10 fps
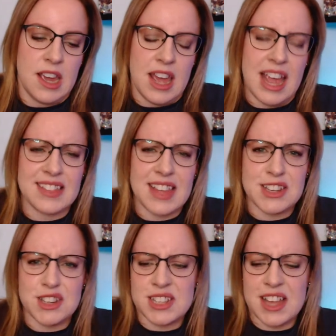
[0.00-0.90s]
And then
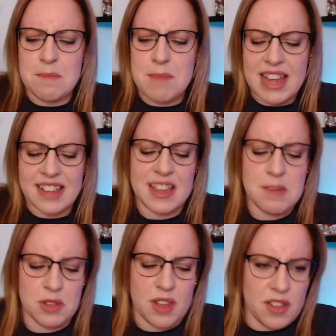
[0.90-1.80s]
just come back at
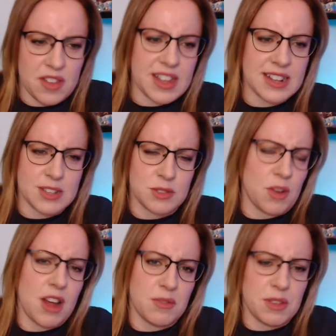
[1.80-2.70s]
them with all the things that's
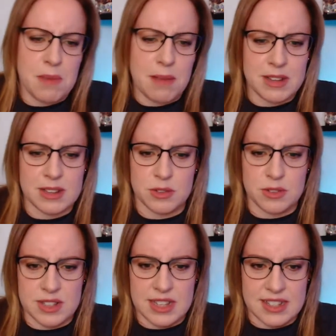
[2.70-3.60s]
wrong with public
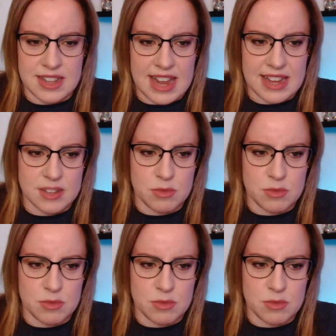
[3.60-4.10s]
schools these days,